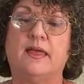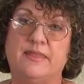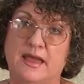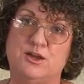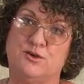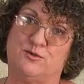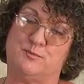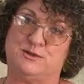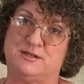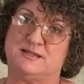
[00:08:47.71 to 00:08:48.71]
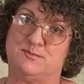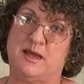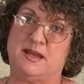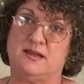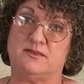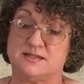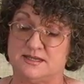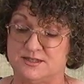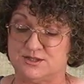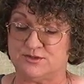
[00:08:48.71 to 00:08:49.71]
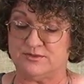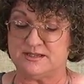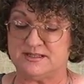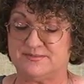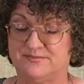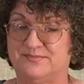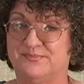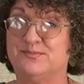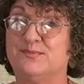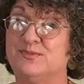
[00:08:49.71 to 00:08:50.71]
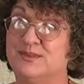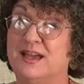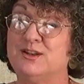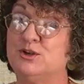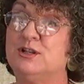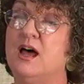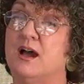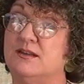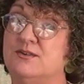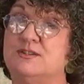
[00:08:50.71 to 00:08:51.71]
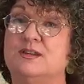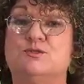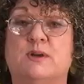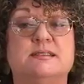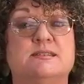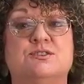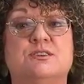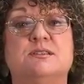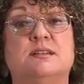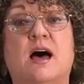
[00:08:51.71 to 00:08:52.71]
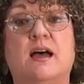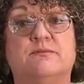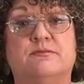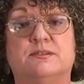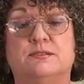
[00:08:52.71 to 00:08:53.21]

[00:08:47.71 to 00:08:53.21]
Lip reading: Thank you for participating in this in-service, and good luck using Transition to Life.